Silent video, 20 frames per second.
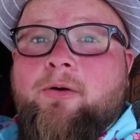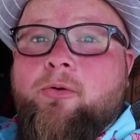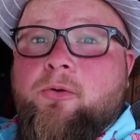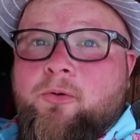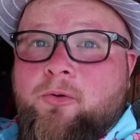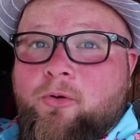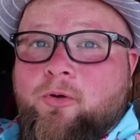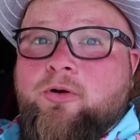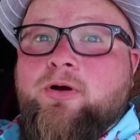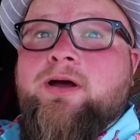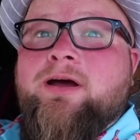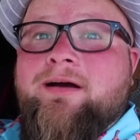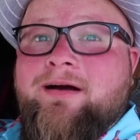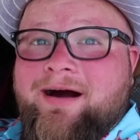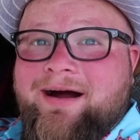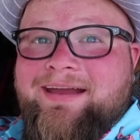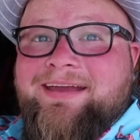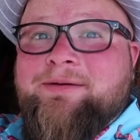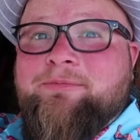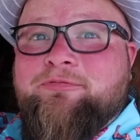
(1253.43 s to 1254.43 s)
Oh,
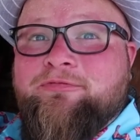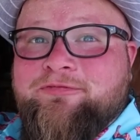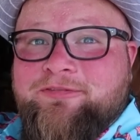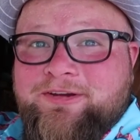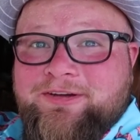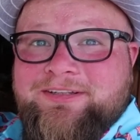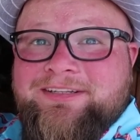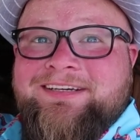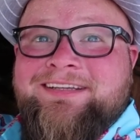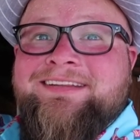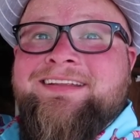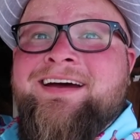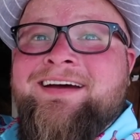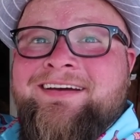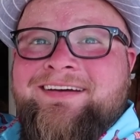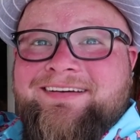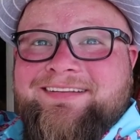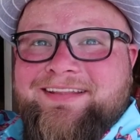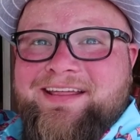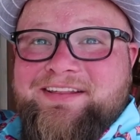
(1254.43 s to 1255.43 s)
I am feeling
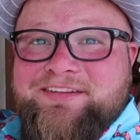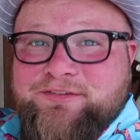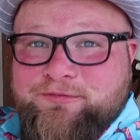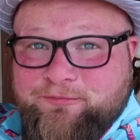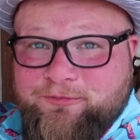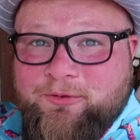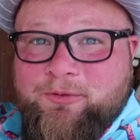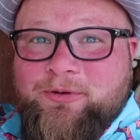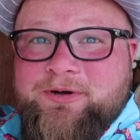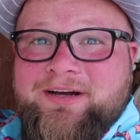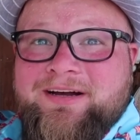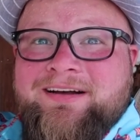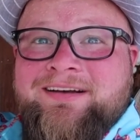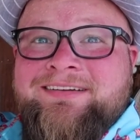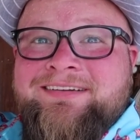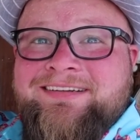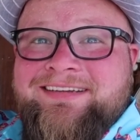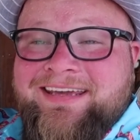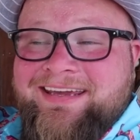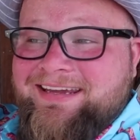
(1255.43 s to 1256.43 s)
this Florida
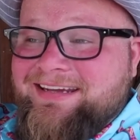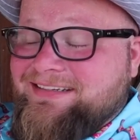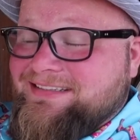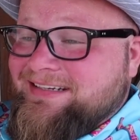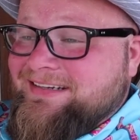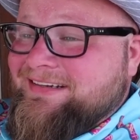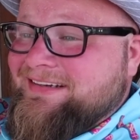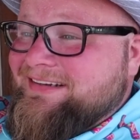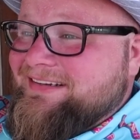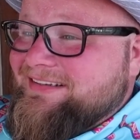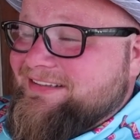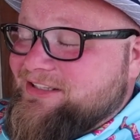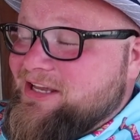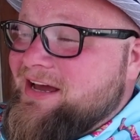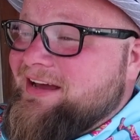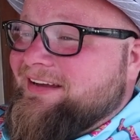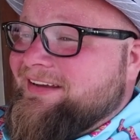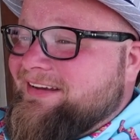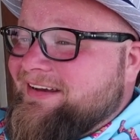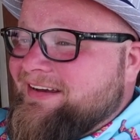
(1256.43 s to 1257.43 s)
heat.
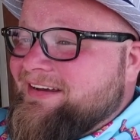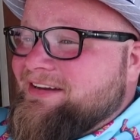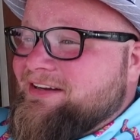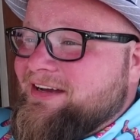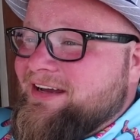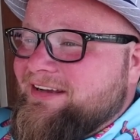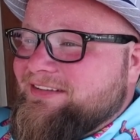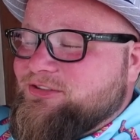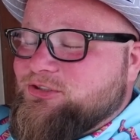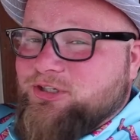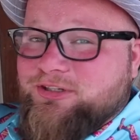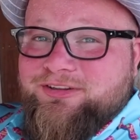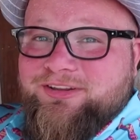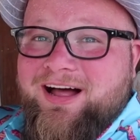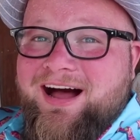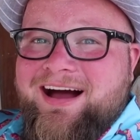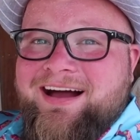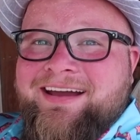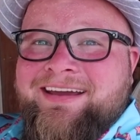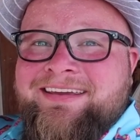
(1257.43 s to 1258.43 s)

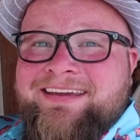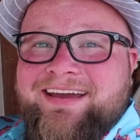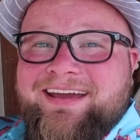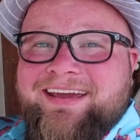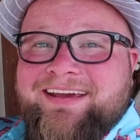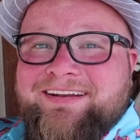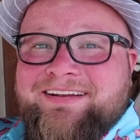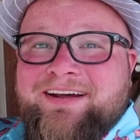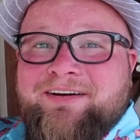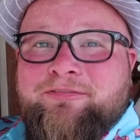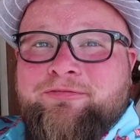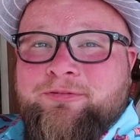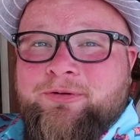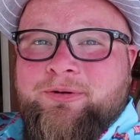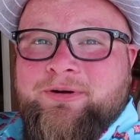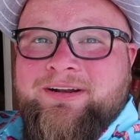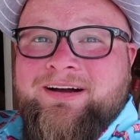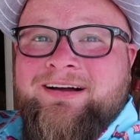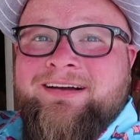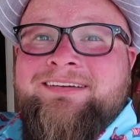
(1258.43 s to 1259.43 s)
July in
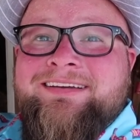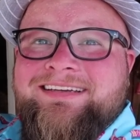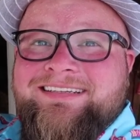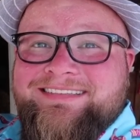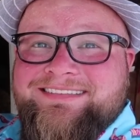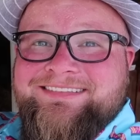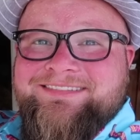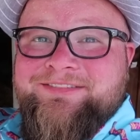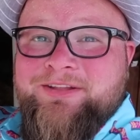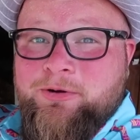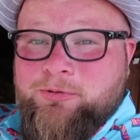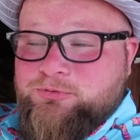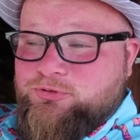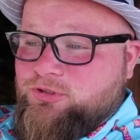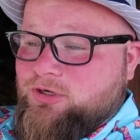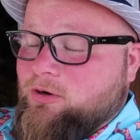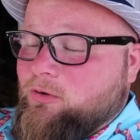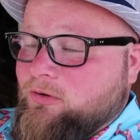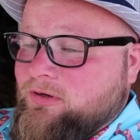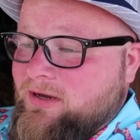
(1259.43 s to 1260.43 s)
Florida is no
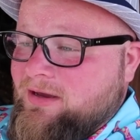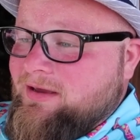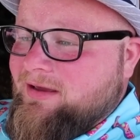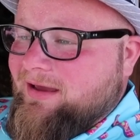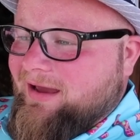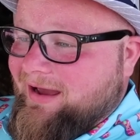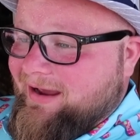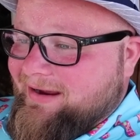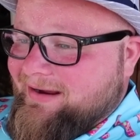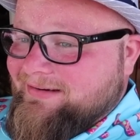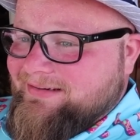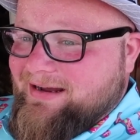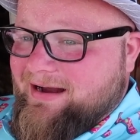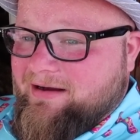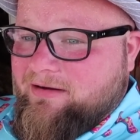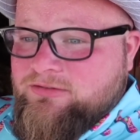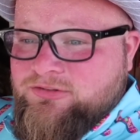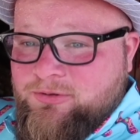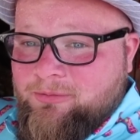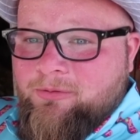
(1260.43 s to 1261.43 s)
joke. And
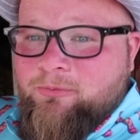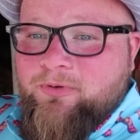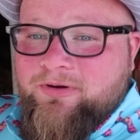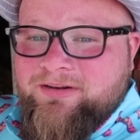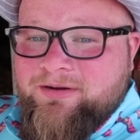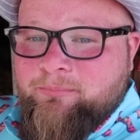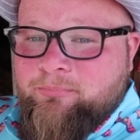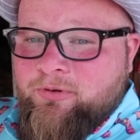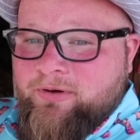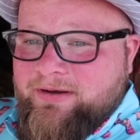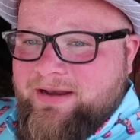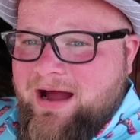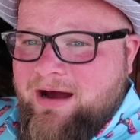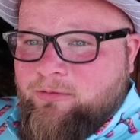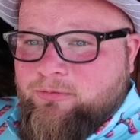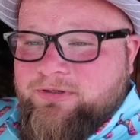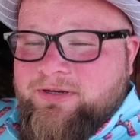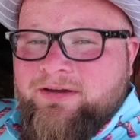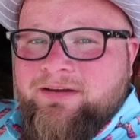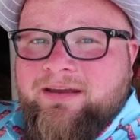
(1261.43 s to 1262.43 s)
also I wanted to point
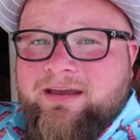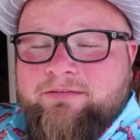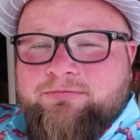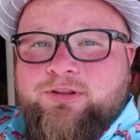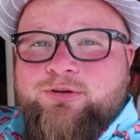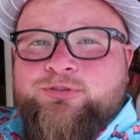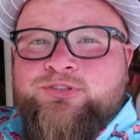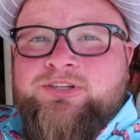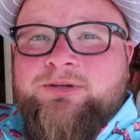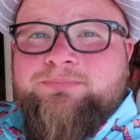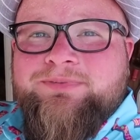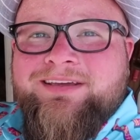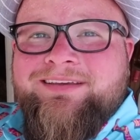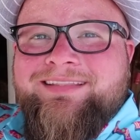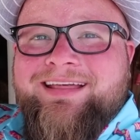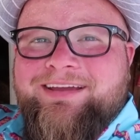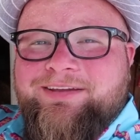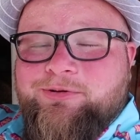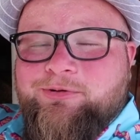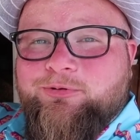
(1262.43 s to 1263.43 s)
out, if there's
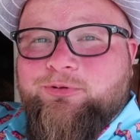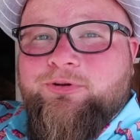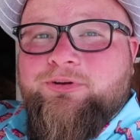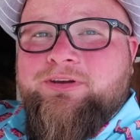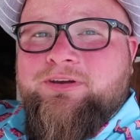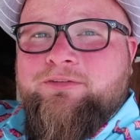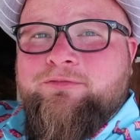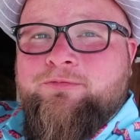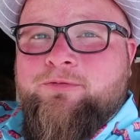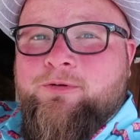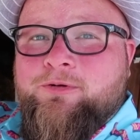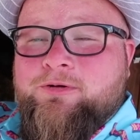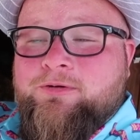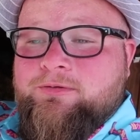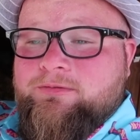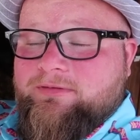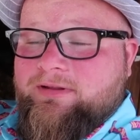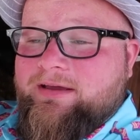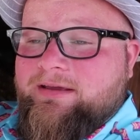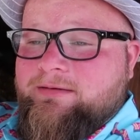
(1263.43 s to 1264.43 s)
something that you're looking for,
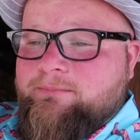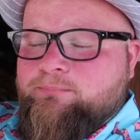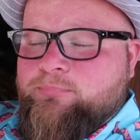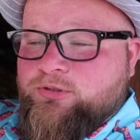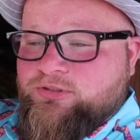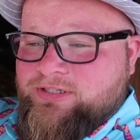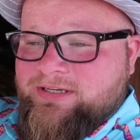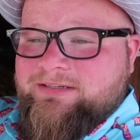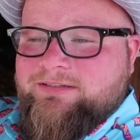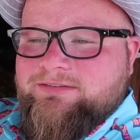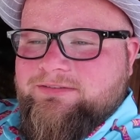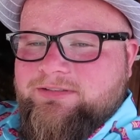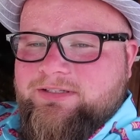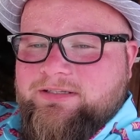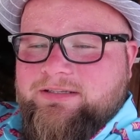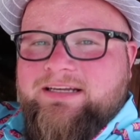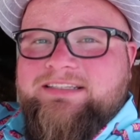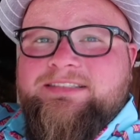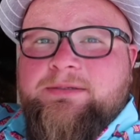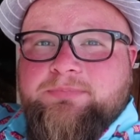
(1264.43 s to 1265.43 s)
like particularly,
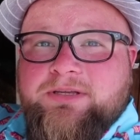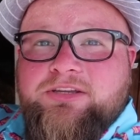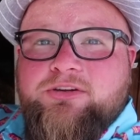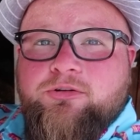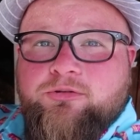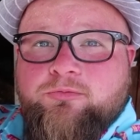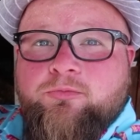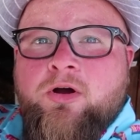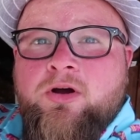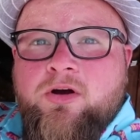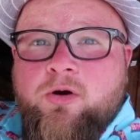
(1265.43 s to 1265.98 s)
like something you